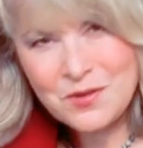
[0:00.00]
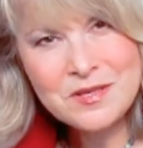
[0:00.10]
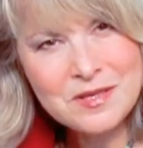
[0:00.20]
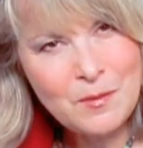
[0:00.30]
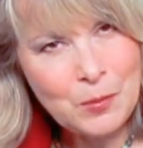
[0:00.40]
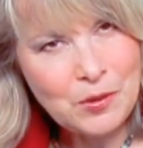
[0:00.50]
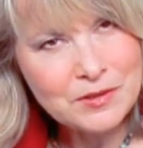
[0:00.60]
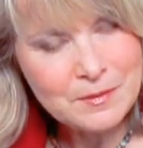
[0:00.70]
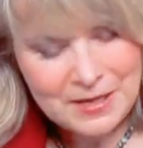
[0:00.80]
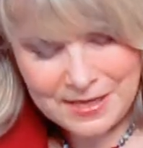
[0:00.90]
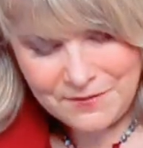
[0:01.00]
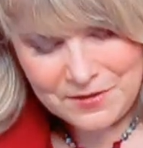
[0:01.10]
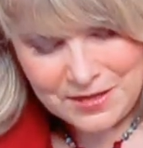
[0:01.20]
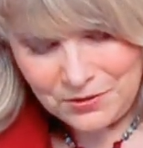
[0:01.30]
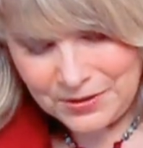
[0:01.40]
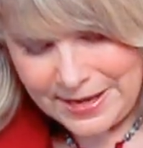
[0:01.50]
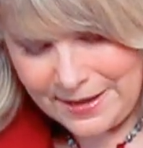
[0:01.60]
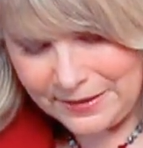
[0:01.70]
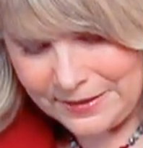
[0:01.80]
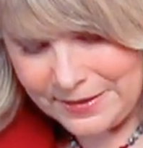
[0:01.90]
so simple to make everything look
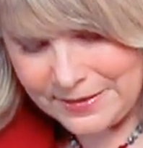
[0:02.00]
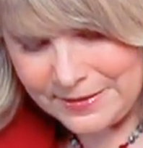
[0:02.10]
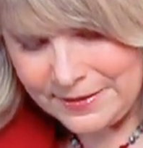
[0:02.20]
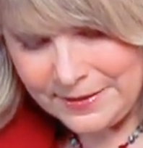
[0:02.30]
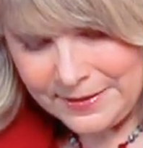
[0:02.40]
elegant.